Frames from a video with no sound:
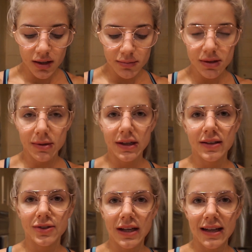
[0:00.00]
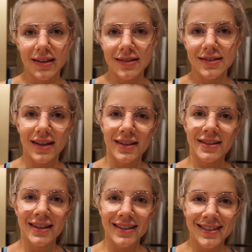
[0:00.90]
Um, so I'm gonna eat this
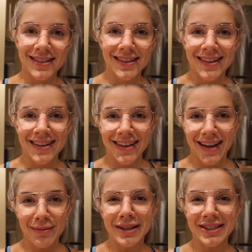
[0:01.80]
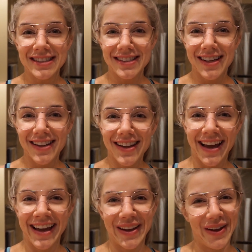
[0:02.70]
and then get my shit together
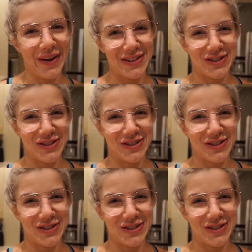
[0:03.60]
and go